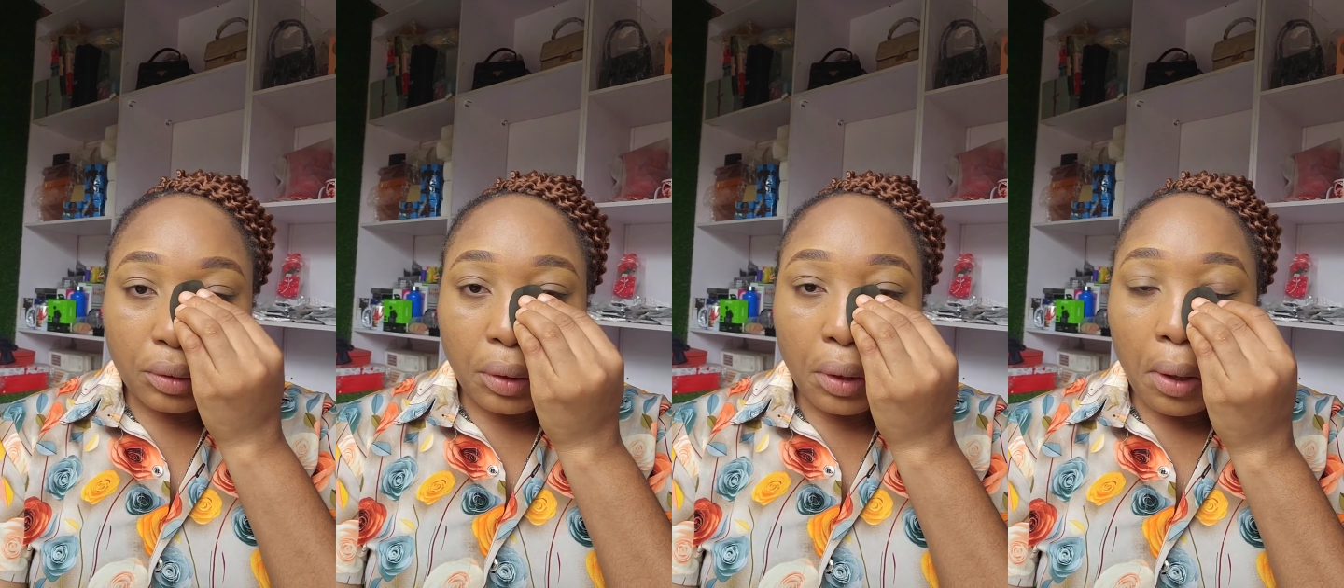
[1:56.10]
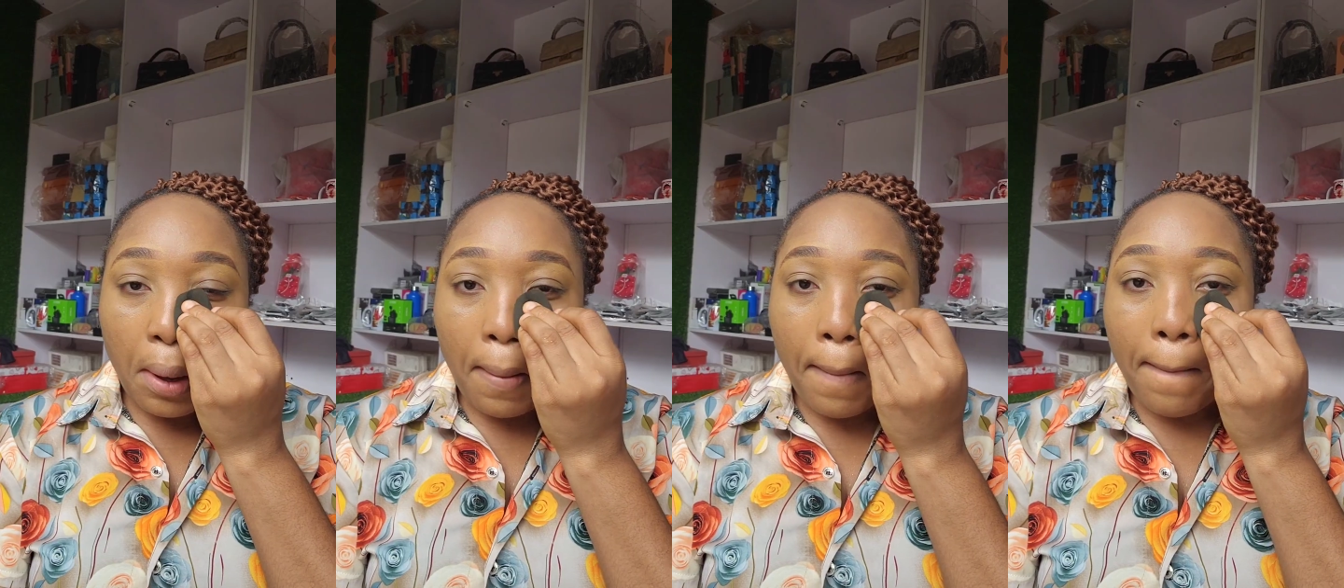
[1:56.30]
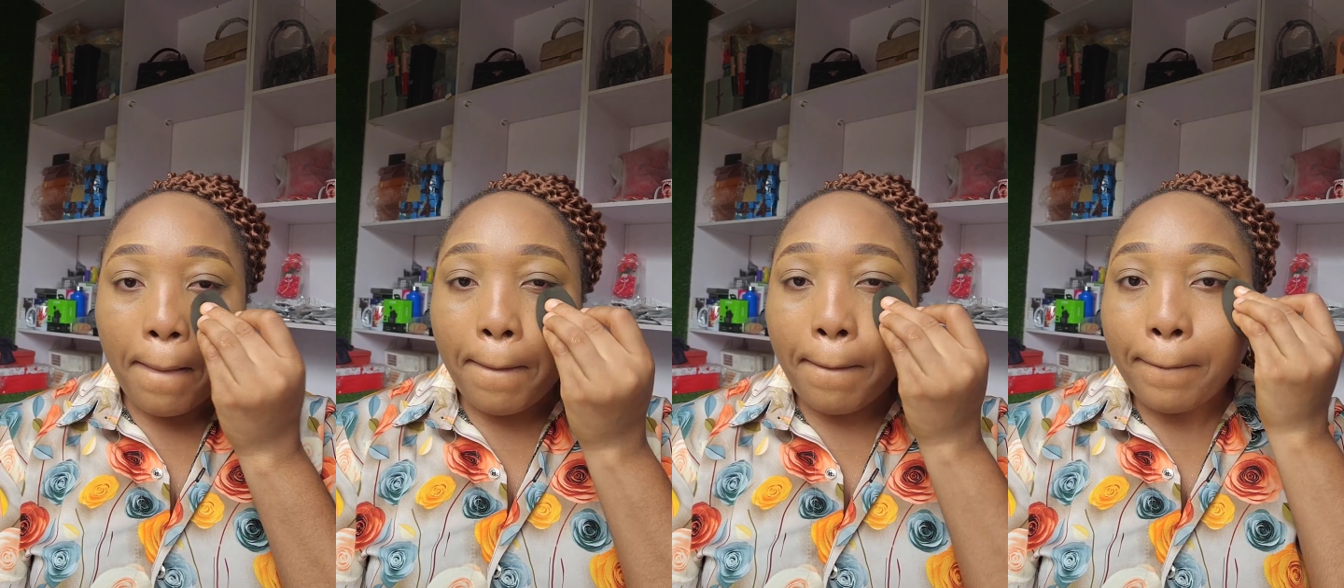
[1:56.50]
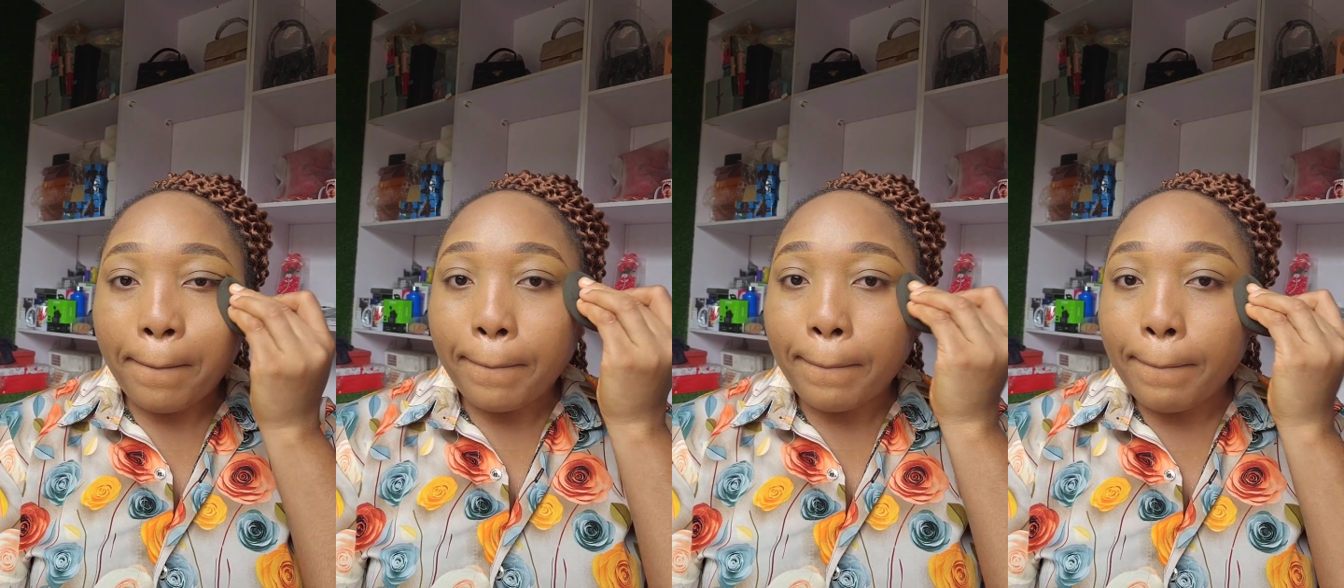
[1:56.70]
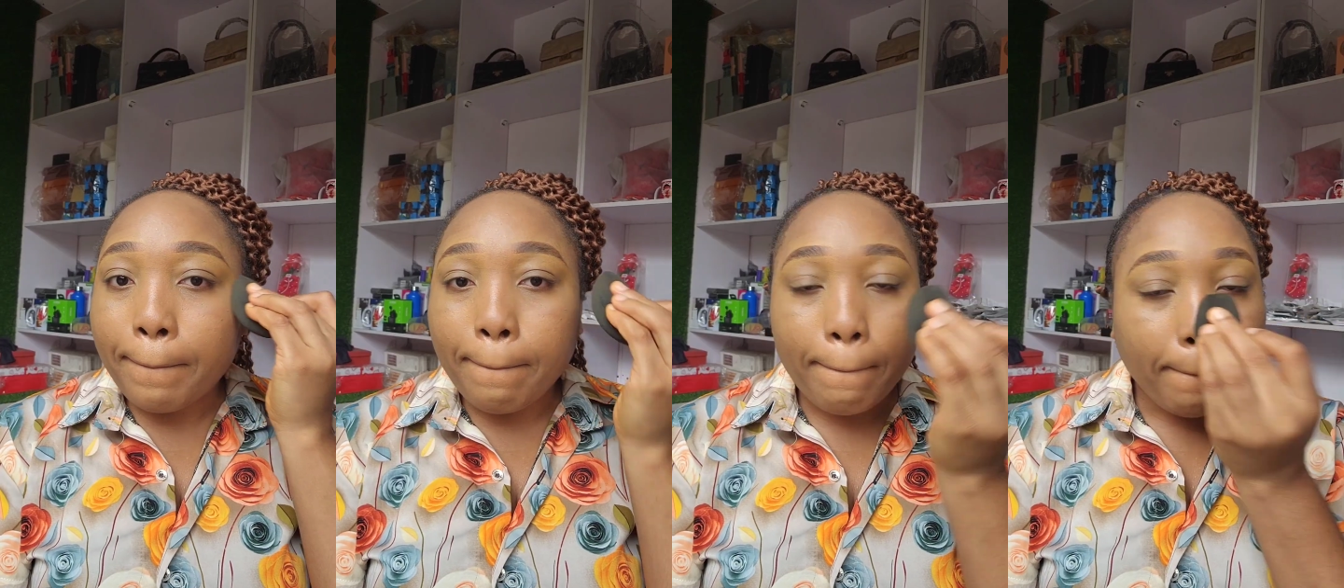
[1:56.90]
I go ahead
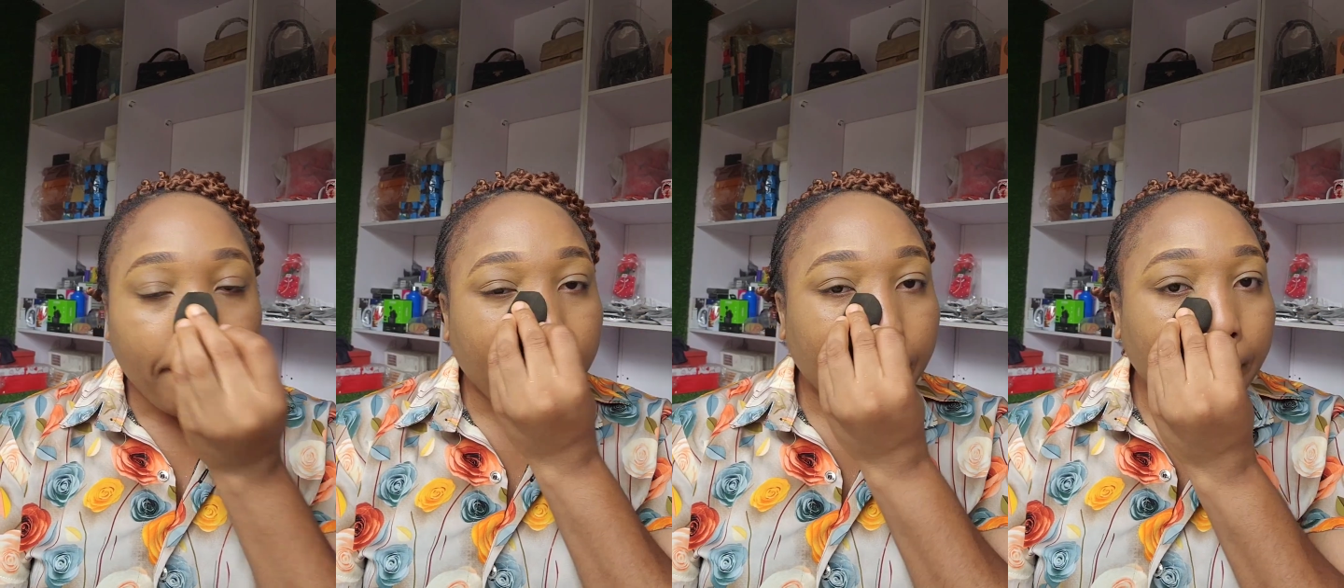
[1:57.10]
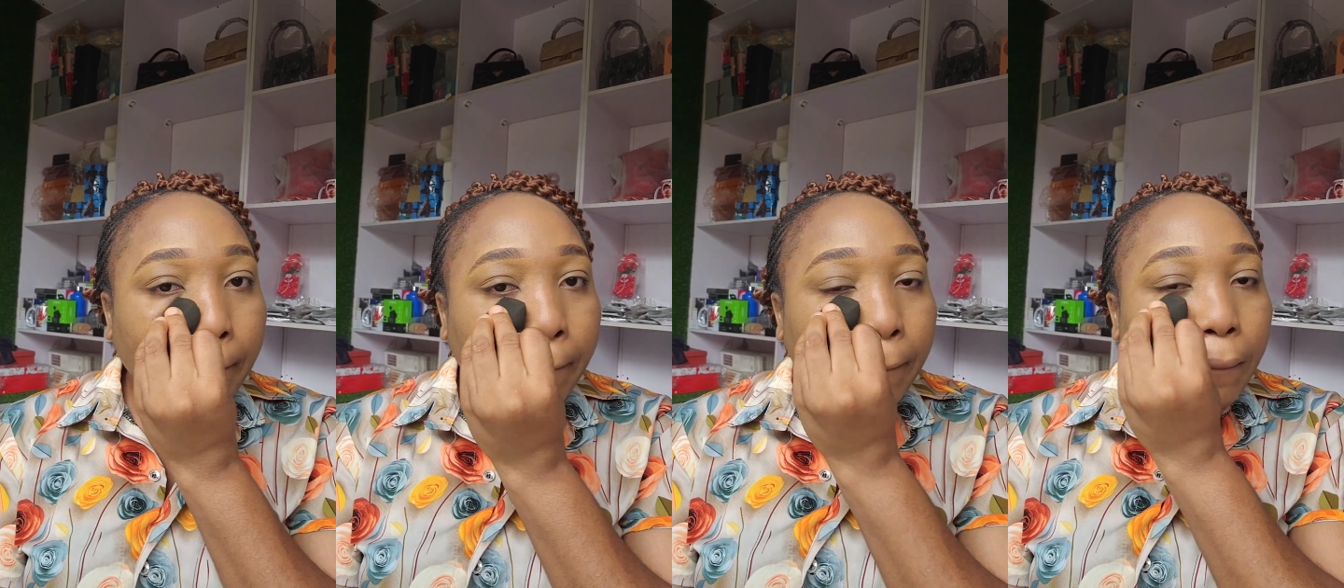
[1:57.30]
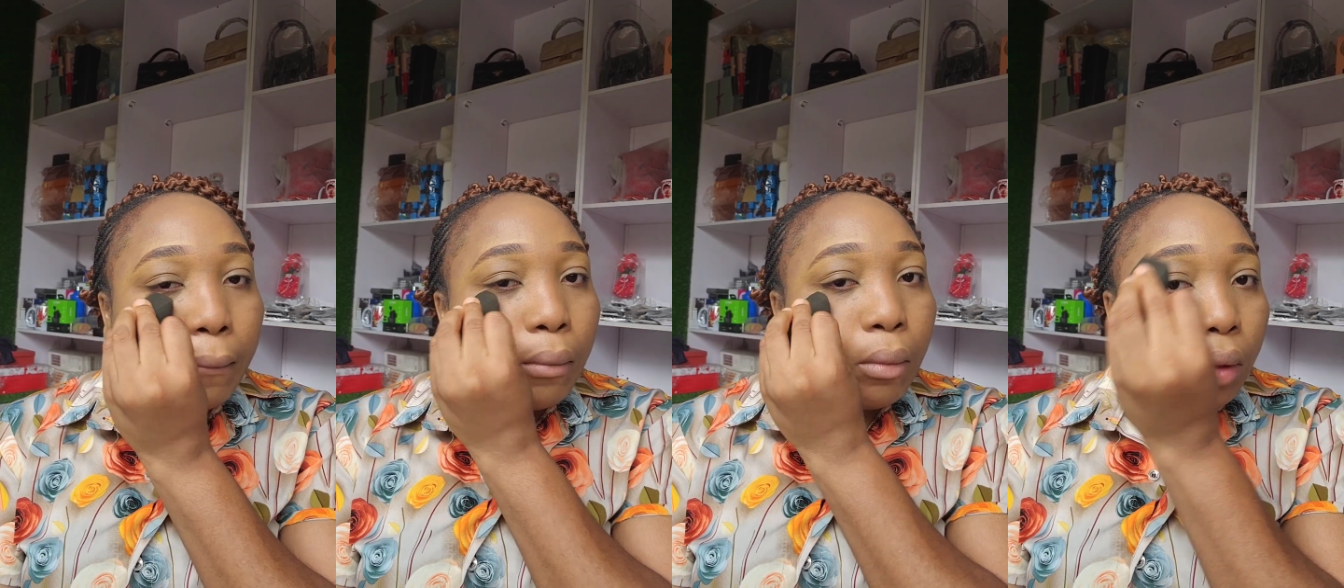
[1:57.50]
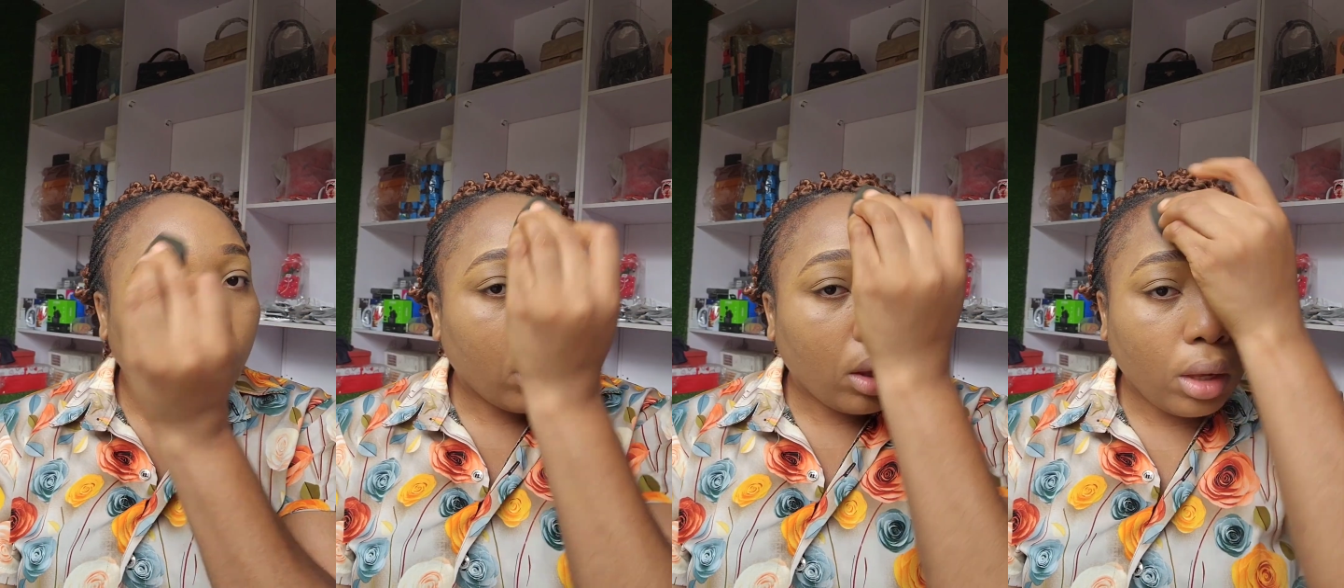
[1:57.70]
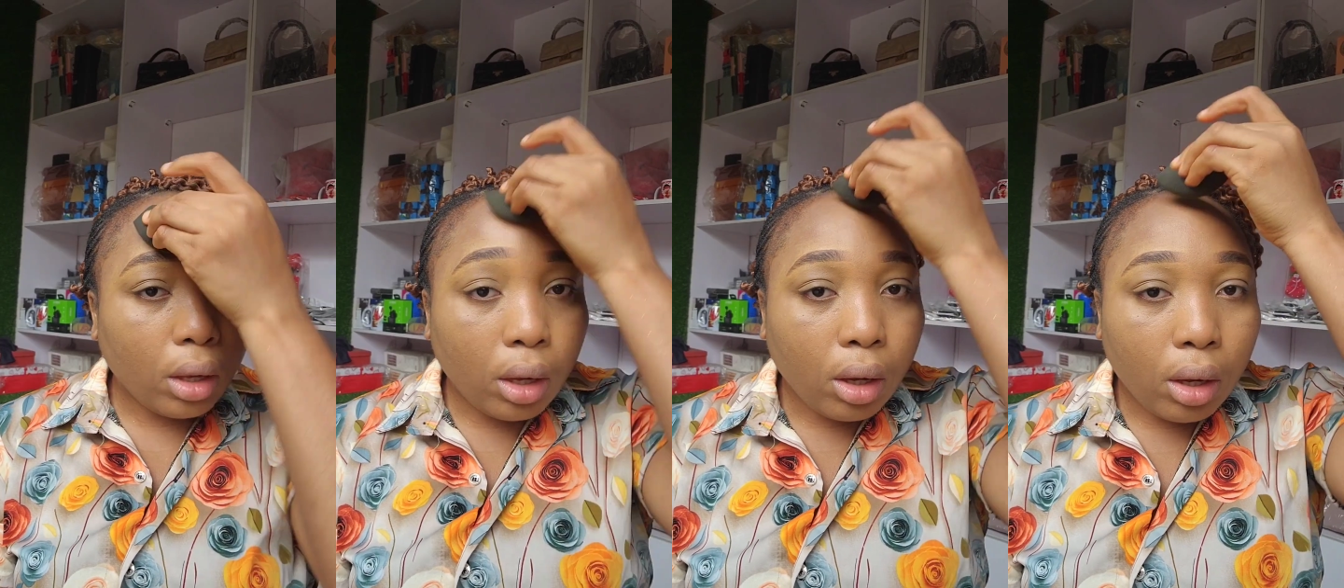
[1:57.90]
to make sure the
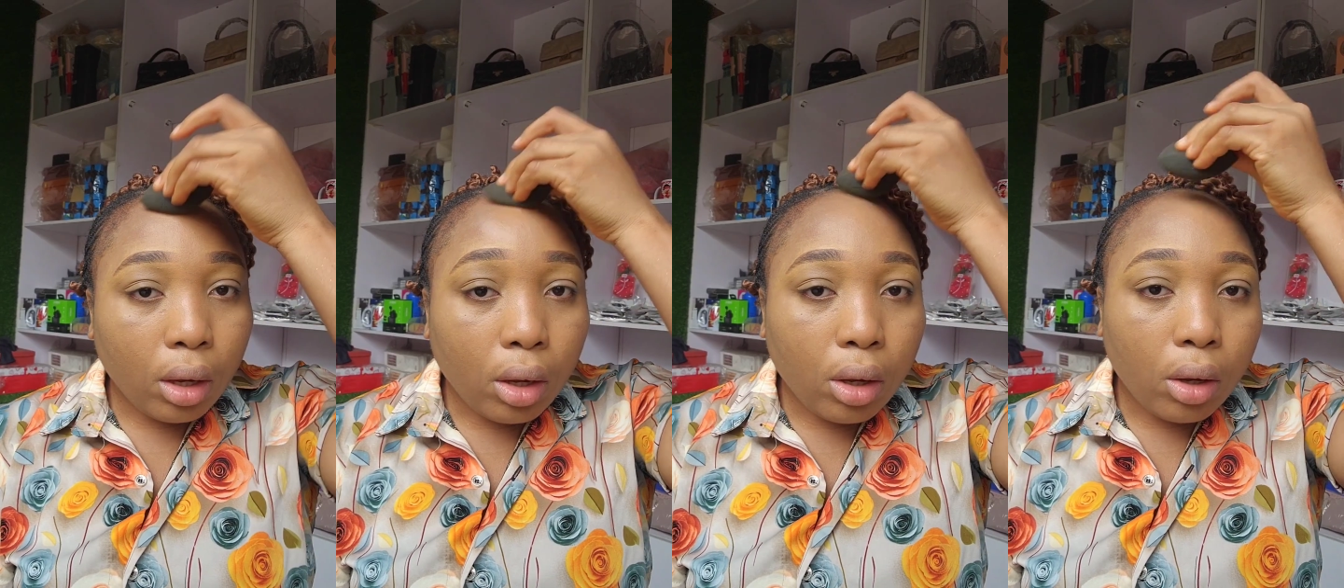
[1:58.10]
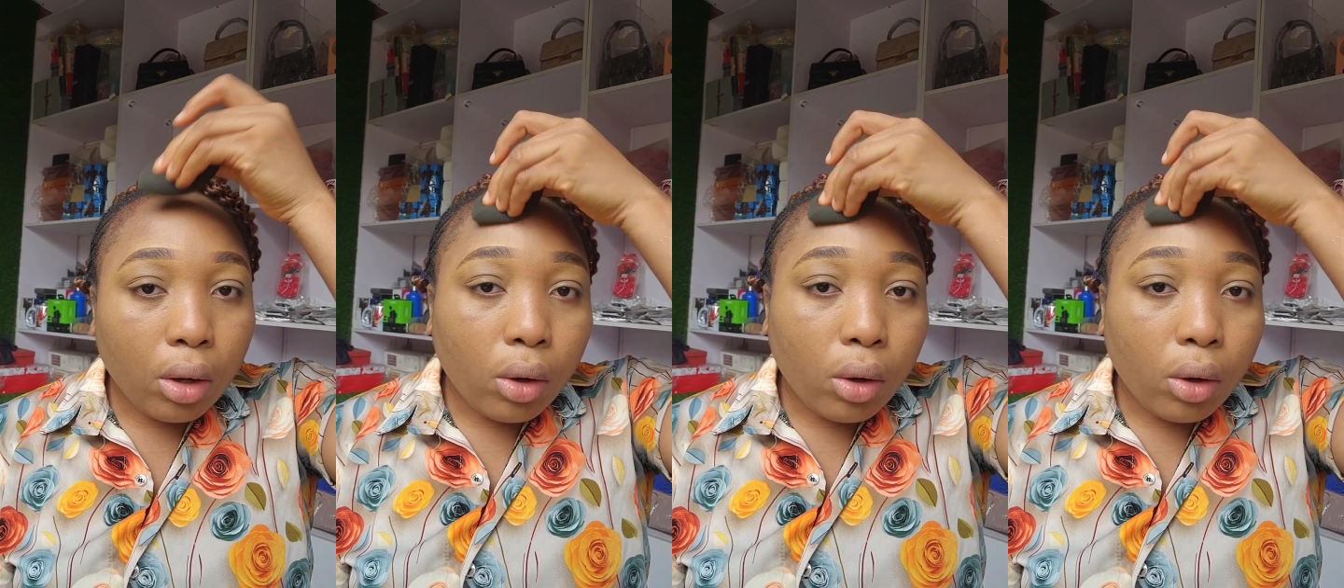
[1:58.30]
foundation